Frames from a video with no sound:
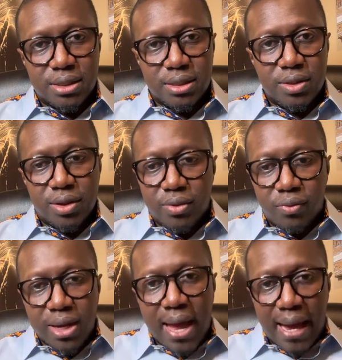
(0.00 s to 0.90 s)
You could
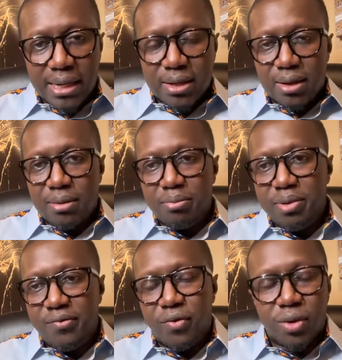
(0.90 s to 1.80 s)
react
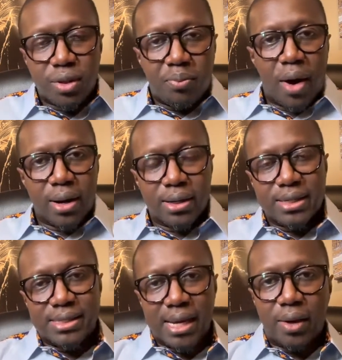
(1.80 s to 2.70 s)
before the
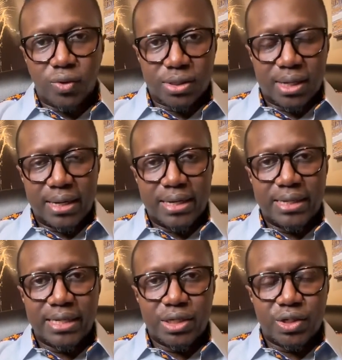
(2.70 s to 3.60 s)
product is out and it
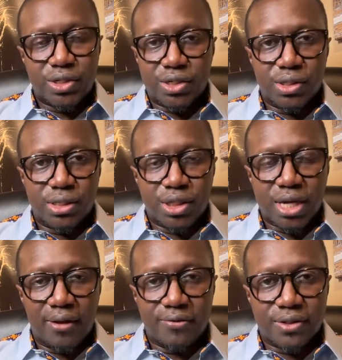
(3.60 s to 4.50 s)
hits the
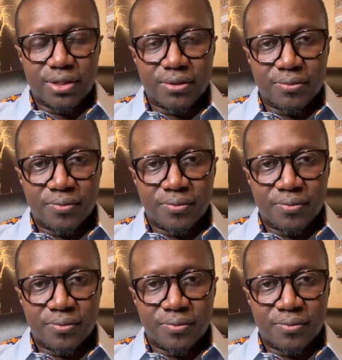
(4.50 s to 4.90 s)
shelves.